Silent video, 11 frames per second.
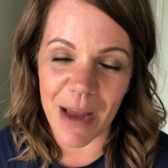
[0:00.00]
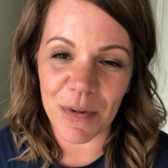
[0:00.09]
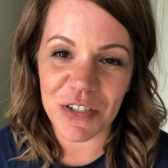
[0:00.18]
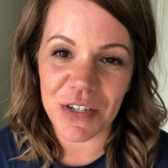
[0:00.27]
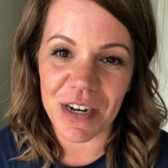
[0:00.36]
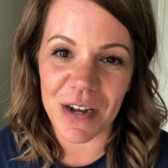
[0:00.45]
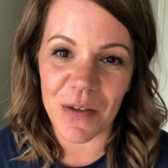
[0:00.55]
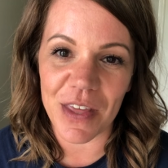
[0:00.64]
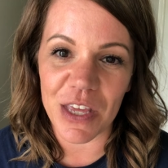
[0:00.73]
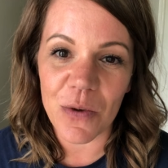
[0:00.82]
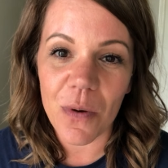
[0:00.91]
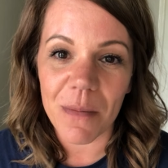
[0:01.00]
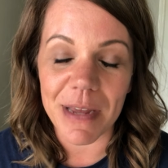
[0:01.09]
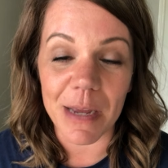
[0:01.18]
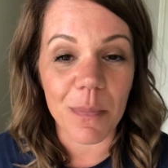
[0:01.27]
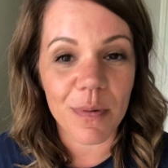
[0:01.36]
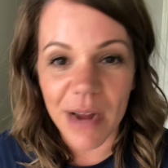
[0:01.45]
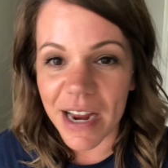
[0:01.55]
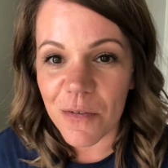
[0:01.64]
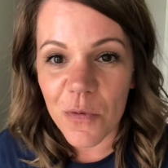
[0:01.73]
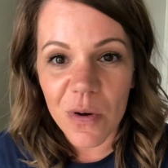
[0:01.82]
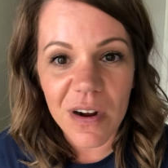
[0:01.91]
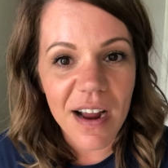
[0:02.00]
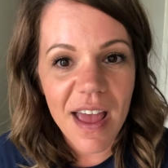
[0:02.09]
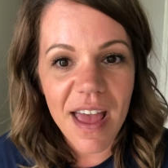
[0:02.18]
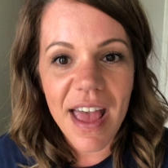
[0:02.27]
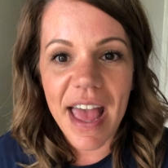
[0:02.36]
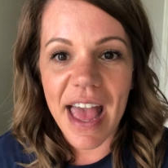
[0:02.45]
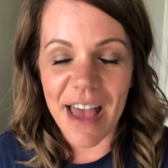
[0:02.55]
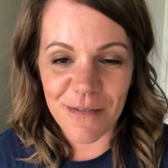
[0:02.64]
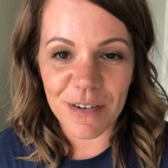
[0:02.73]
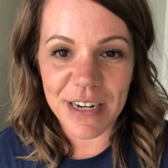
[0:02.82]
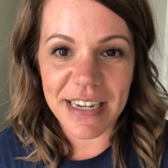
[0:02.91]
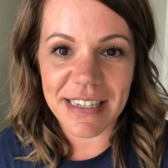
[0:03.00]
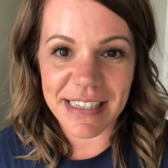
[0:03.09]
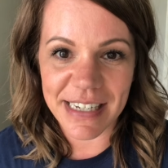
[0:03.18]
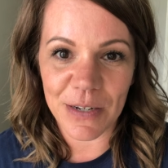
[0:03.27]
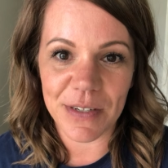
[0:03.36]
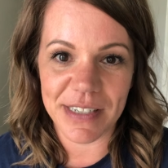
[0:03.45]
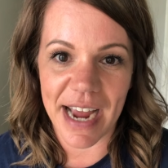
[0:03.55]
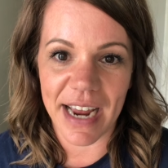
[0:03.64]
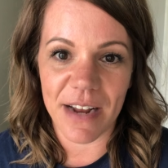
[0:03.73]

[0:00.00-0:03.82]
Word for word: I want you to know that you are being prayed for every single day.